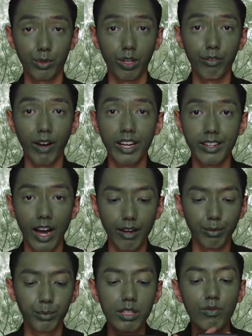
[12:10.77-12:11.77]
So if I die
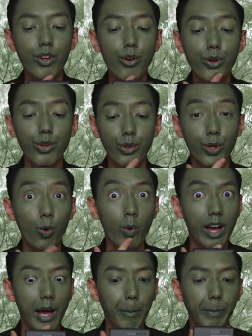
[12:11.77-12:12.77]
from this video, you know
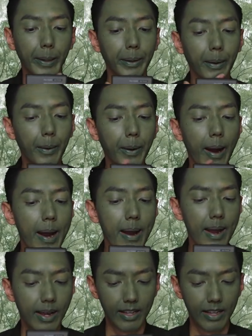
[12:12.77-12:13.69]
what happened, okay?